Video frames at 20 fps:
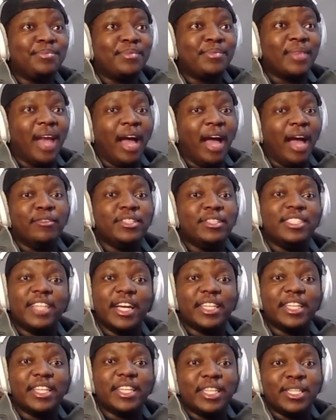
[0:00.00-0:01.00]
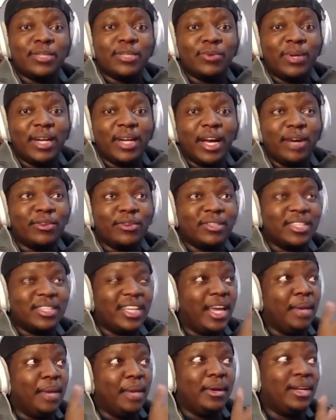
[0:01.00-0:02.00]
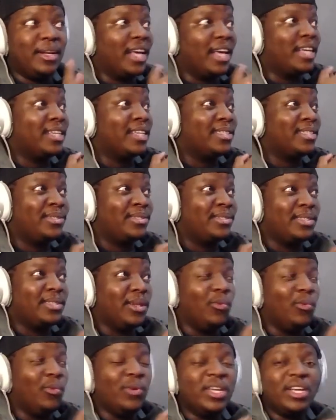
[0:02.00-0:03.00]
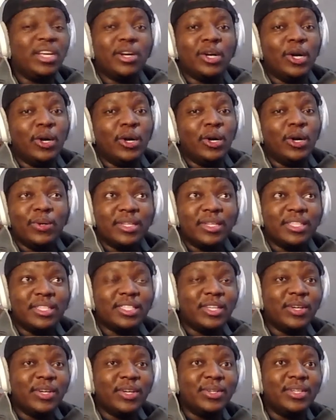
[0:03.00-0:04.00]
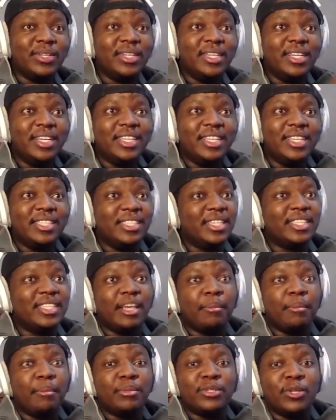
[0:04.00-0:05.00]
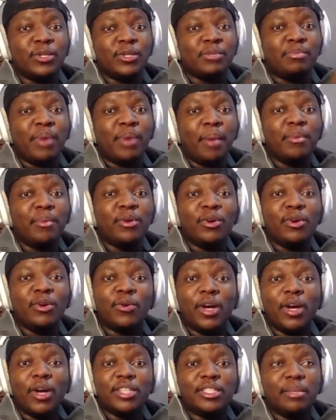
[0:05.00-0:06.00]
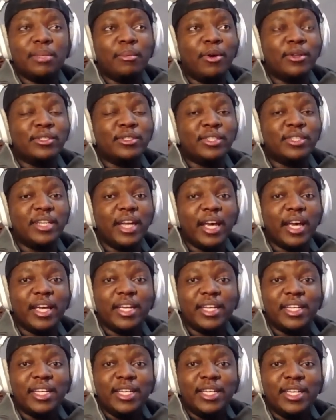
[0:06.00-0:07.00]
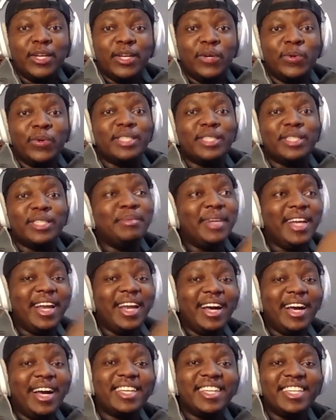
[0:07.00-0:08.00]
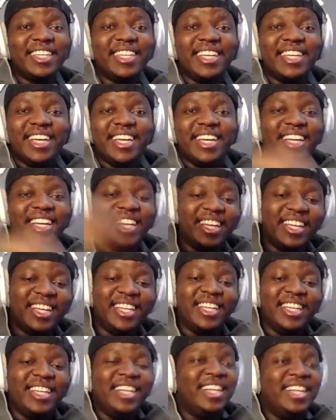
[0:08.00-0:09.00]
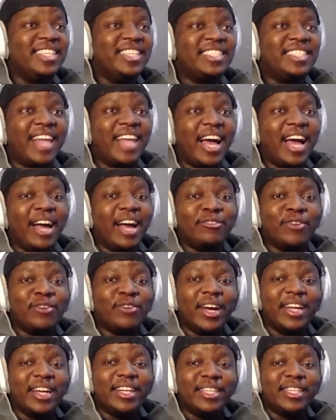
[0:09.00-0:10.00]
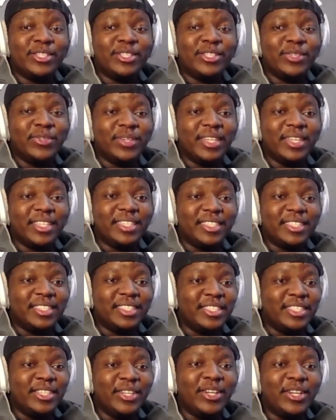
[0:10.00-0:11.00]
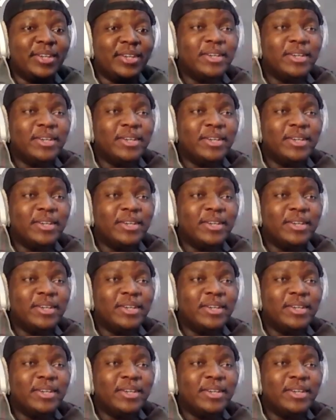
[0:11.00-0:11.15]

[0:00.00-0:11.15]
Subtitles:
I haven't checked this one out. Came out like a week ago, so 6 episodes, probably going to watch them all today. Wish me luck. Let's dive right into it. You know what